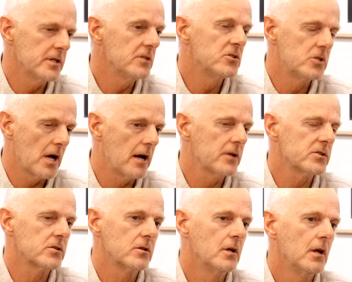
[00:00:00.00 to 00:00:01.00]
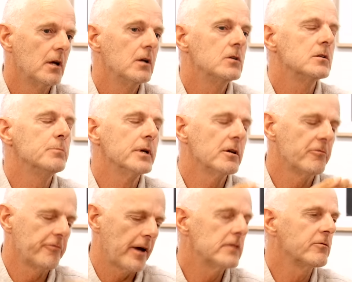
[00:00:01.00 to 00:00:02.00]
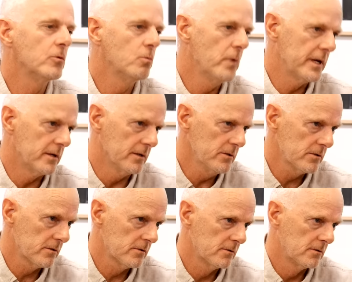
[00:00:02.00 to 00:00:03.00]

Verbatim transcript: is just to be a faithful witness,